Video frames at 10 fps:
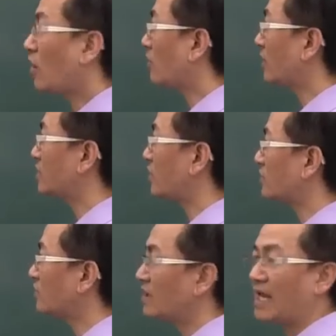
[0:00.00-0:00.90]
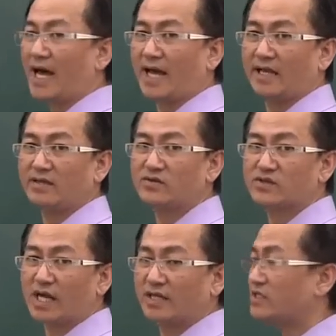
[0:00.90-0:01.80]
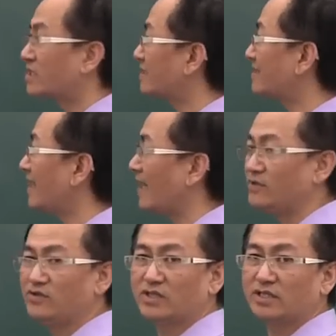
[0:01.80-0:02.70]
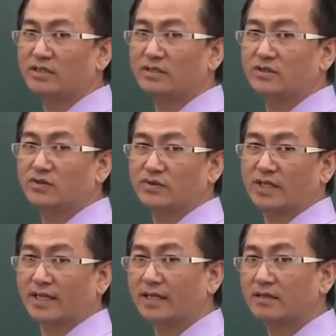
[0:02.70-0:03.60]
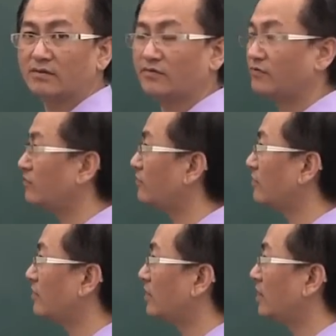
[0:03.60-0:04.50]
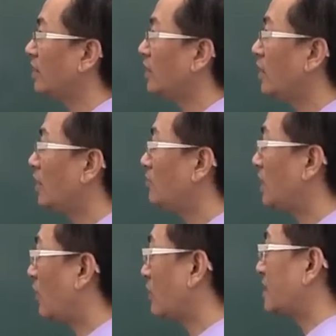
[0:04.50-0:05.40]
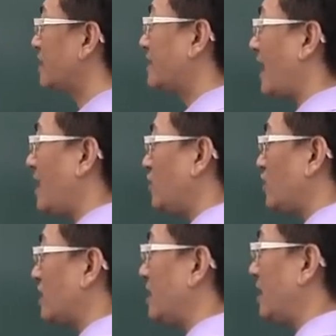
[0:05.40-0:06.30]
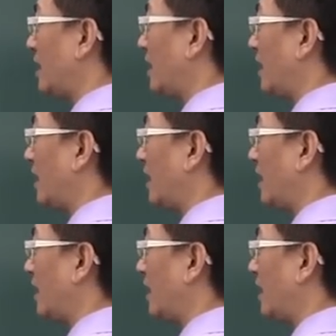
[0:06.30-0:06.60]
horizontal lines are just tangent to the curve. Because the tangent